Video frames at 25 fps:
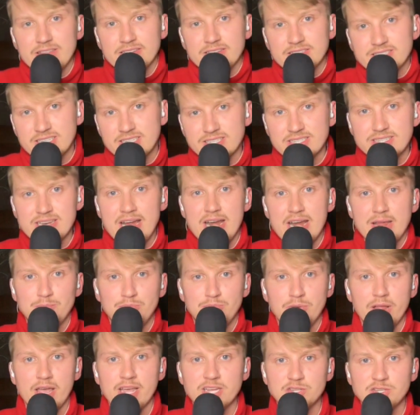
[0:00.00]
that Cincinnati
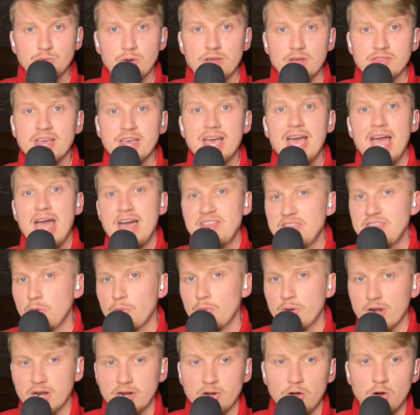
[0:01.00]
plays with, and they
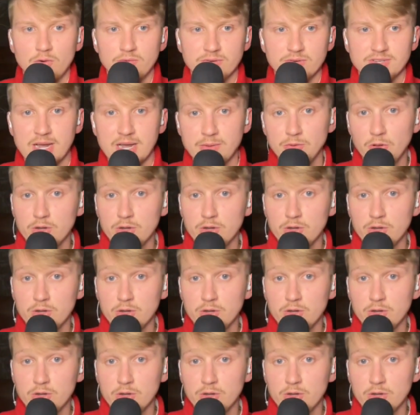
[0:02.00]
win in overtime.